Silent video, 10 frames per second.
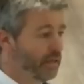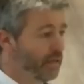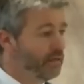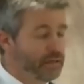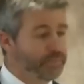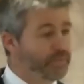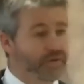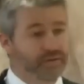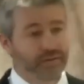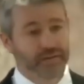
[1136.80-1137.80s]
Now, now
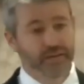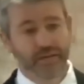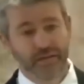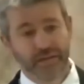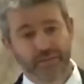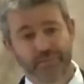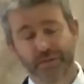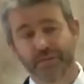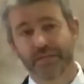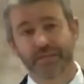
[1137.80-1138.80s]
Paul,
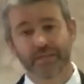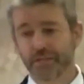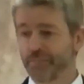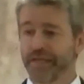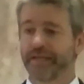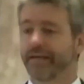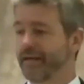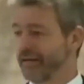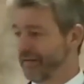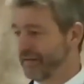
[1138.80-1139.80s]
Paul wasn't
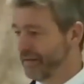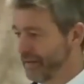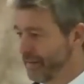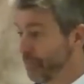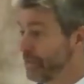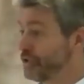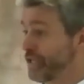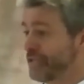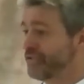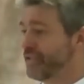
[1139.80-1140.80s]
speaking
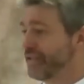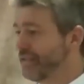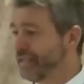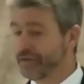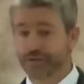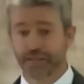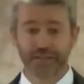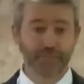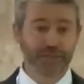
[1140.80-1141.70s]
majestically, using